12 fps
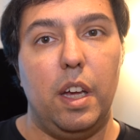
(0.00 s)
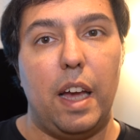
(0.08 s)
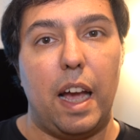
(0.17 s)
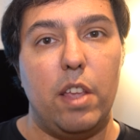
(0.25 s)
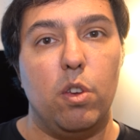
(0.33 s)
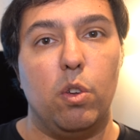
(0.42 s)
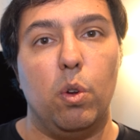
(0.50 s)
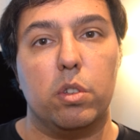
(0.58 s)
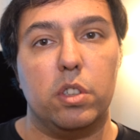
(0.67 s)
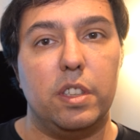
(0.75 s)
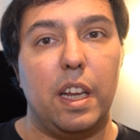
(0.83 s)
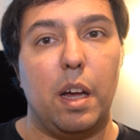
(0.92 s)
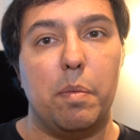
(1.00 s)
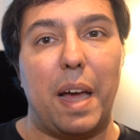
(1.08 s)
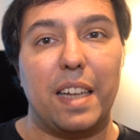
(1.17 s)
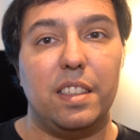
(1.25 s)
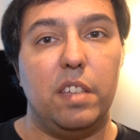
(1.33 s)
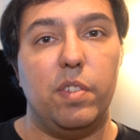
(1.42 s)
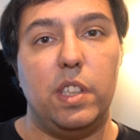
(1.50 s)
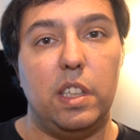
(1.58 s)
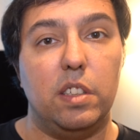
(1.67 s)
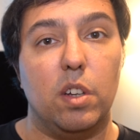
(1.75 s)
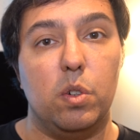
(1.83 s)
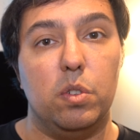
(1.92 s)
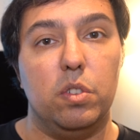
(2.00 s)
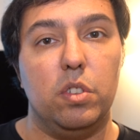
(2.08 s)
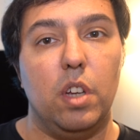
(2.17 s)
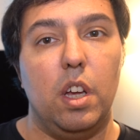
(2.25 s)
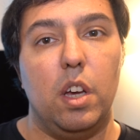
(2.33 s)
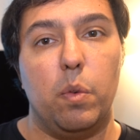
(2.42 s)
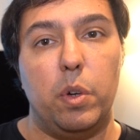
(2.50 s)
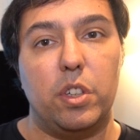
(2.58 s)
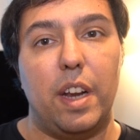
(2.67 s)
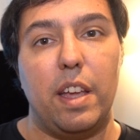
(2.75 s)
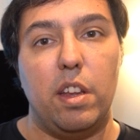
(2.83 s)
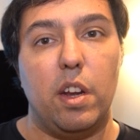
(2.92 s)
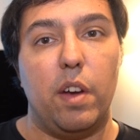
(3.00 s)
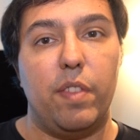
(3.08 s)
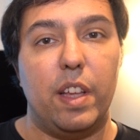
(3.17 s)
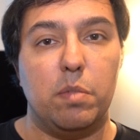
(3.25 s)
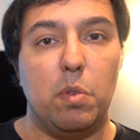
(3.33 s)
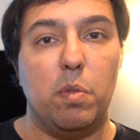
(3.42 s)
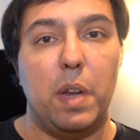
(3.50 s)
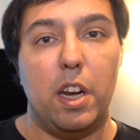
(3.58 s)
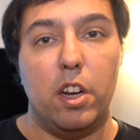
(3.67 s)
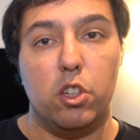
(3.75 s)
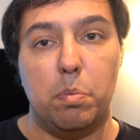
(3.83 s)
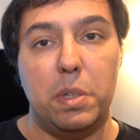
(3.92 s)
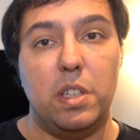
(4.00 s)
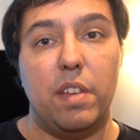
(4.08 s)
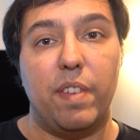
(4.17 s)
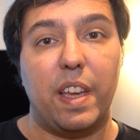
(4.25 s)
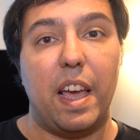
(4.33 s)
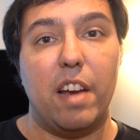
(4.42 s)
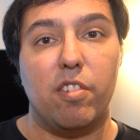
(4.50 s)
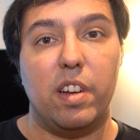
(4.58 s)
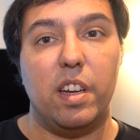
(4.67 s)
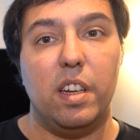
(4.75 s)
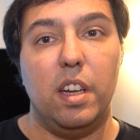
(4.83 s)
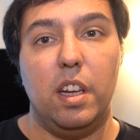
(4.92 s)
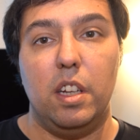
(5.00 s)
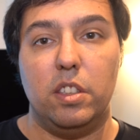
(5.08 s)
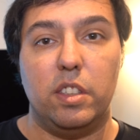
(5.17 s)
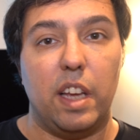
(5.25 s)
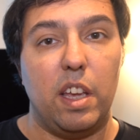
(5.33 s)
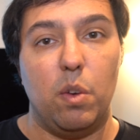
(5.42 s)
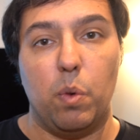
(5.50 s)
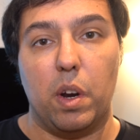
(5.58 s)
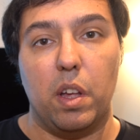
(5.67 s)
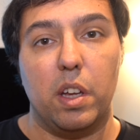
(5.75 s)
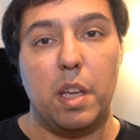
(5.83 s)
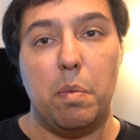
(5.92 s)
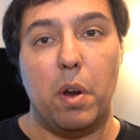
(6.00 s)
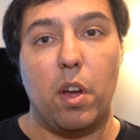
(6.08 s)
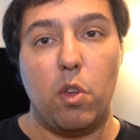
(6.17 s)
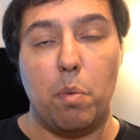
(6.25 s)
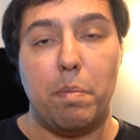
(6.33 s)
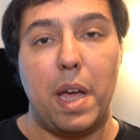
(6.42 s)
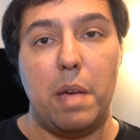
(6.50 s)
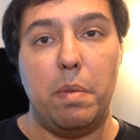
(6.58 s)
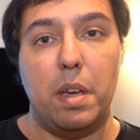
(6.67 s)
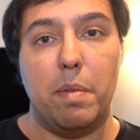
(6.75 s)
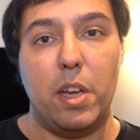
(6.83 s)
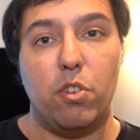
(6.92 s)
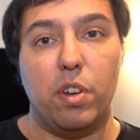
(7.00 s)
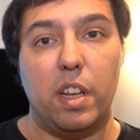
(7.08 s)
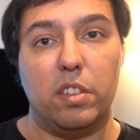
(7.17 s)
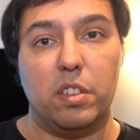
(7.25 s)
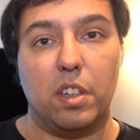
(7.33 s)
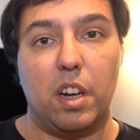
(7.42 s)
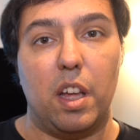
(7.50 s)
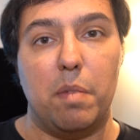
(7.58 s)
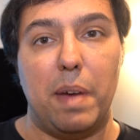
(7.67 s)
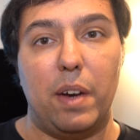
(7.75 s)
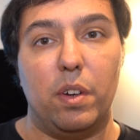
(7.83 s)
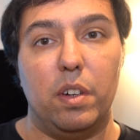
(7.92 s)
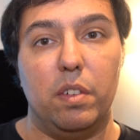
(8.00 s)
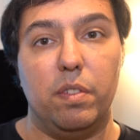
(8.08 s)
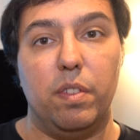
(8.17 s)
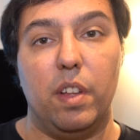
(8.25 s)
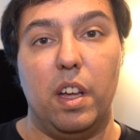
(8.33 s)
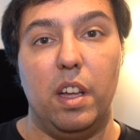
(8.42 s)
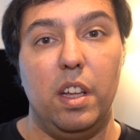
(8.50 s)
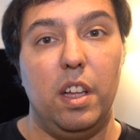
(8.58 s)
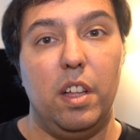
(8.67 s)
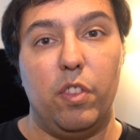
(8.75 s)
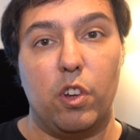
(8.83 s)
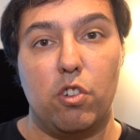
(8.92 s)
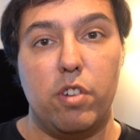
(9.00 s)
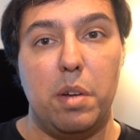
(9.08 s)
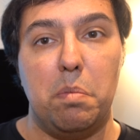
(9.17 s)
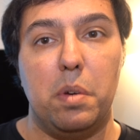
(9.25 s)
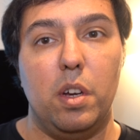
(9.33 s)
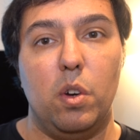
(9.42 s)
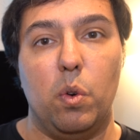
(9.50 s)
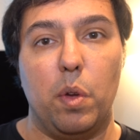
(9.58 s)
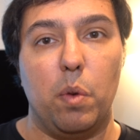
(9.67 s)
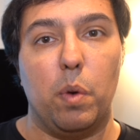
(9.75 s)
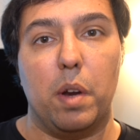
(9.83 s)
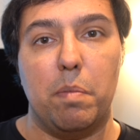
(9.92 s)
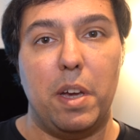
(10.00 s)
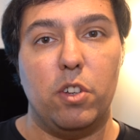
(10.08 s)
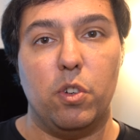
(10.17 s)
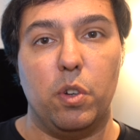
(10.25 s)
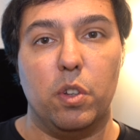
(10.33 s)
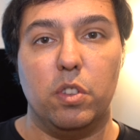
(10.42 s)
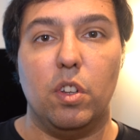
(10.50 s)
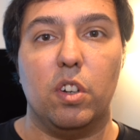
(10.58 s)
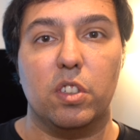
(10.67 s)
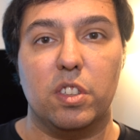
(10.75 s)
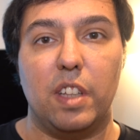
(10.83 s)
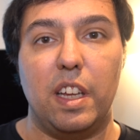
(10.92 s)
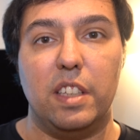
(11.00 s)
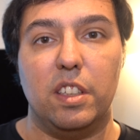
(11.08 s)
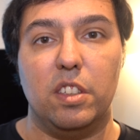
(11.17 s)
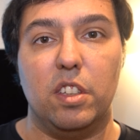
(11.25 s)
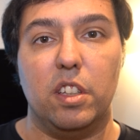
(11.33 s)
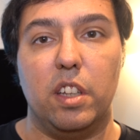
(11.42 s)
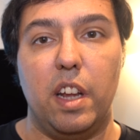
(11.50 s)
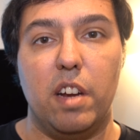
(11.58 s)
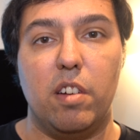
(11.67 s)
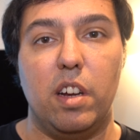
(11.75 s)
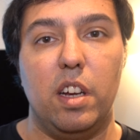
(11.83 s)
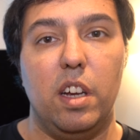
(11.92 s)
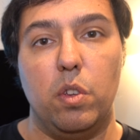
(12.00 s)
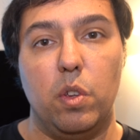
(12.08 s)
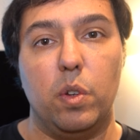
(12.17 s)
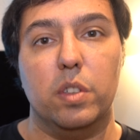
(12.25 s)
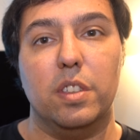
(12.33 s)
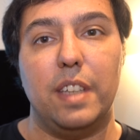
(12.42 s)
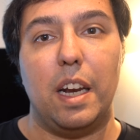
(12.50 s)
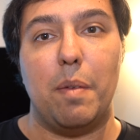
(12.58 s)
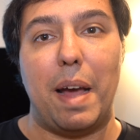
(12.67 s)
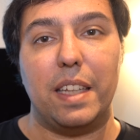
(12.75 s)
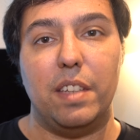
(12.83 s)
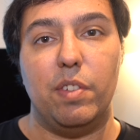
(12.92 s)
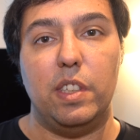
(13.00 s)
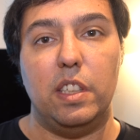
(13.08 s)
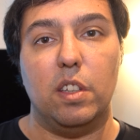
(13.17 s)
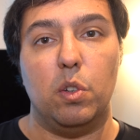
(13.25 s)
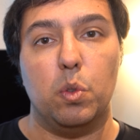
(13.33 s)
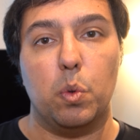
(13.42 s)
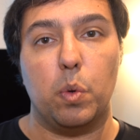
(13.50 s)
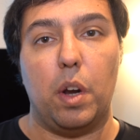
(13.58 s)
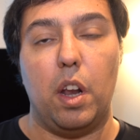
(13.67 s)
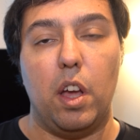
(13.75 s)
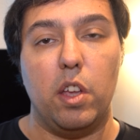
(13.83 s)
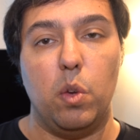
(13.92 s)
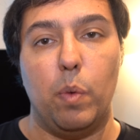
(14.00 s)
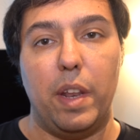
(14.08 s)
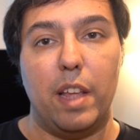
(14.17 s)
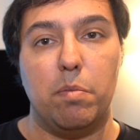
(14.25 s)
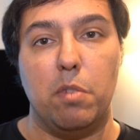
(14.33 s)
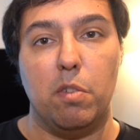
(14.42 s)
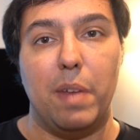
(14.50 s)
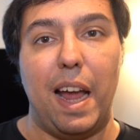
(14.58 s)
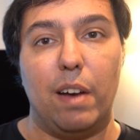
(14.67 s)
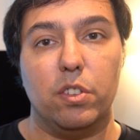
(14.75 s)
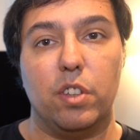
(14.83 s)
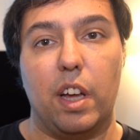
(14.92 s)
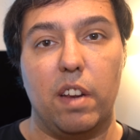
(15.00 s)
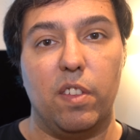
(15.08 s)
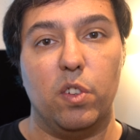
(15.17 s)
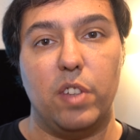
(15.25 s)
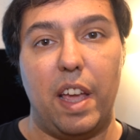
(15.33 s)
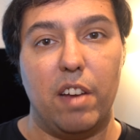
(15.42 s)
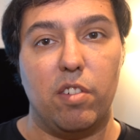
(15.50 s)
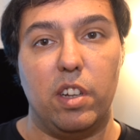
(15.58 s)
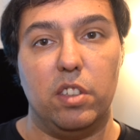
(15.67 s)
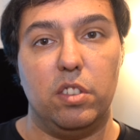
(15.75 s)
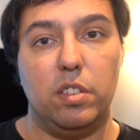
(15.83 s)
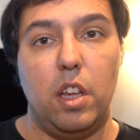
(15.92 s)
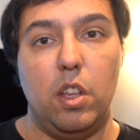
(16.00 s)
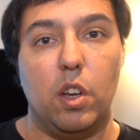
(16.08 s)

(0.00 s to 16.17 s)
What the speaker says: And you can also set up activity zones which let you know if there's movement in a specific area. Say you want to keep an eye on your baby and make sure it doesn't climb out of the crib, or you want to make sure your dog stays in a certain area. You can set up activity zones which will alert you when there's movement outside of those areas.